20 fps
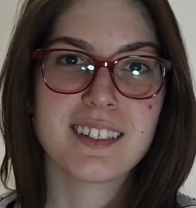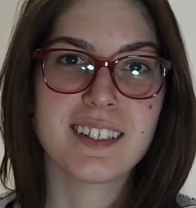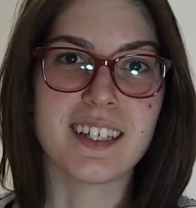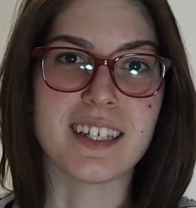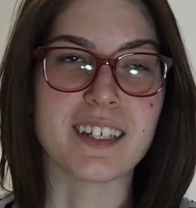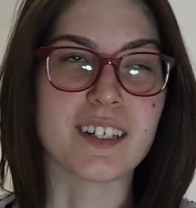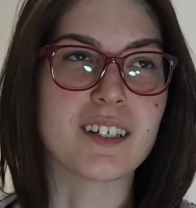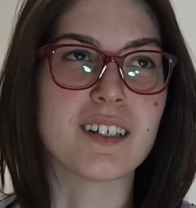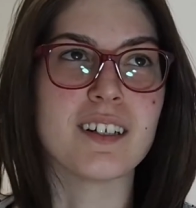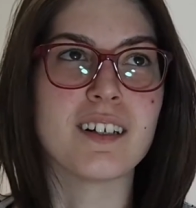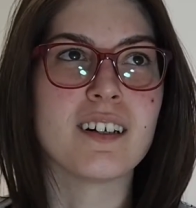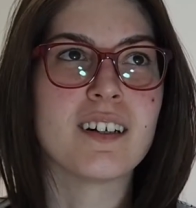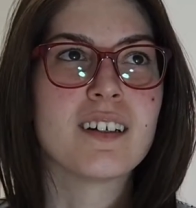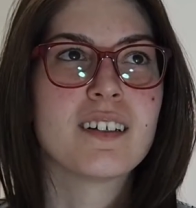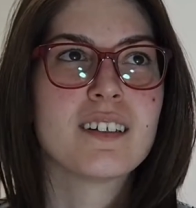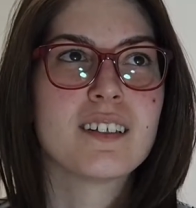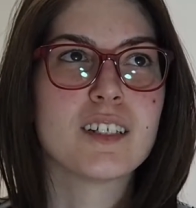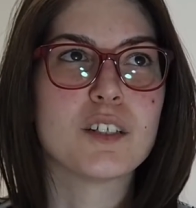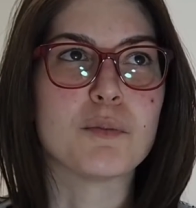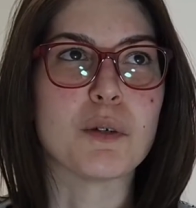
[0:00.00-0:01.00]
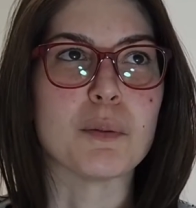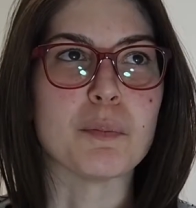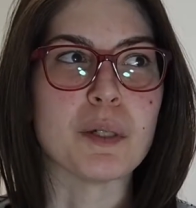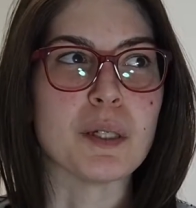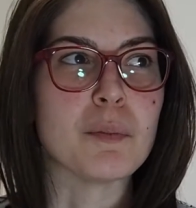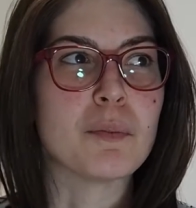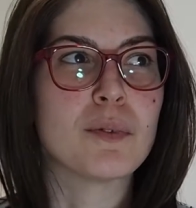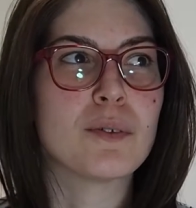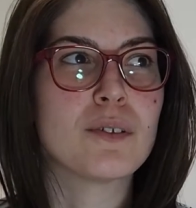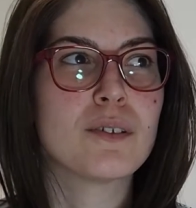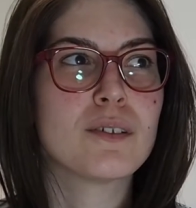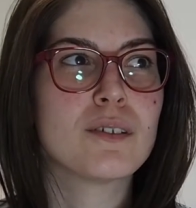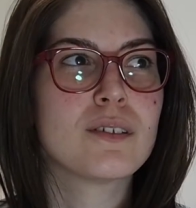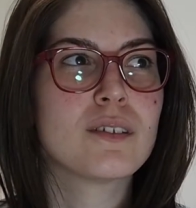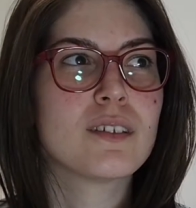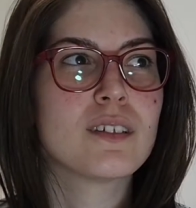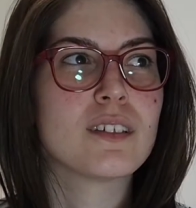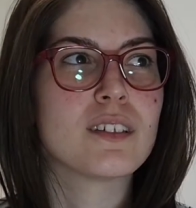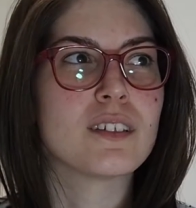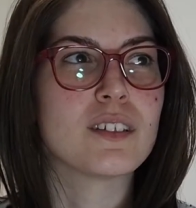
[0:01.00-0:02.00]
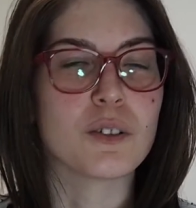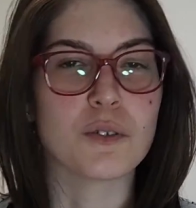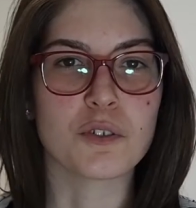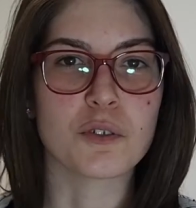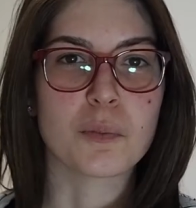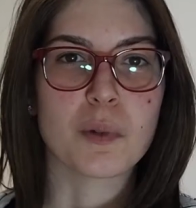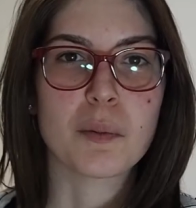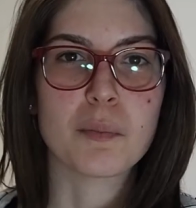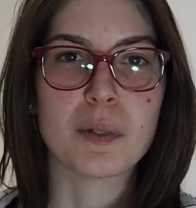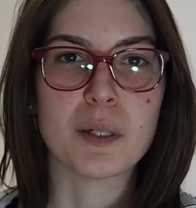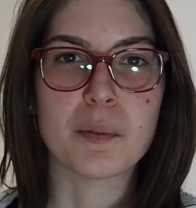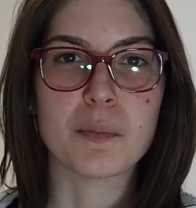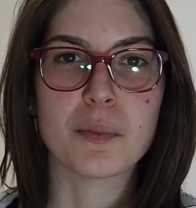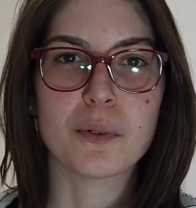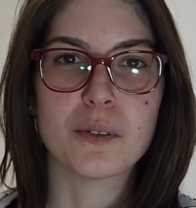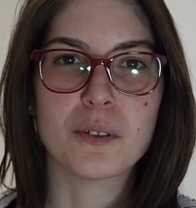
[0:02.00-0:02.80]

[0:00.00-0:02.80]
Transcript: Oh, my people. Those are my people.